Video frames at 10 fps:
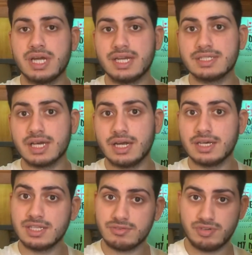That is
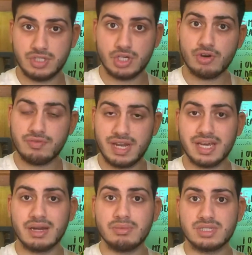another feature of
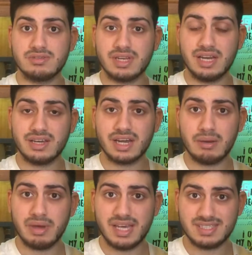Telegram itself.
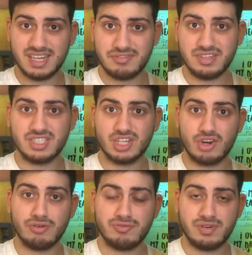Telegram has that feature
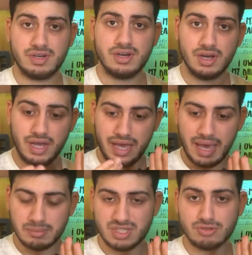of uh,
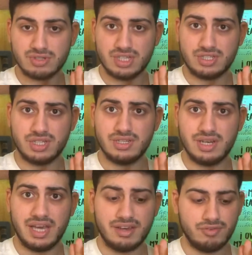MCQ
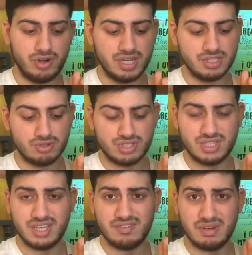session. Like for each
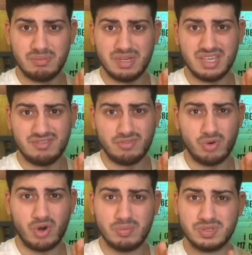question, there will be
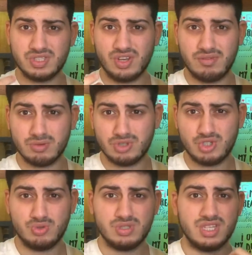four options you have to
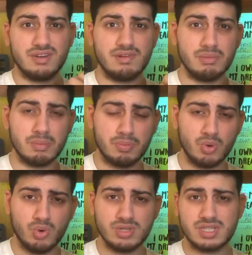choose. There will be
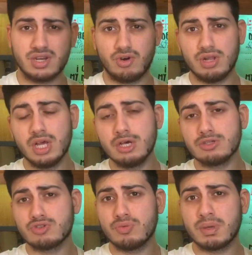polls and all.
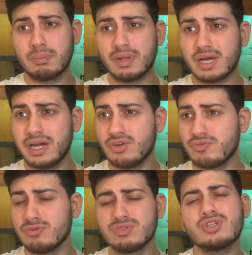So people kind
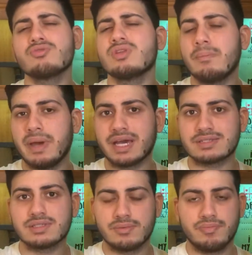of use it to the
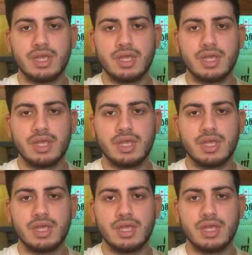max.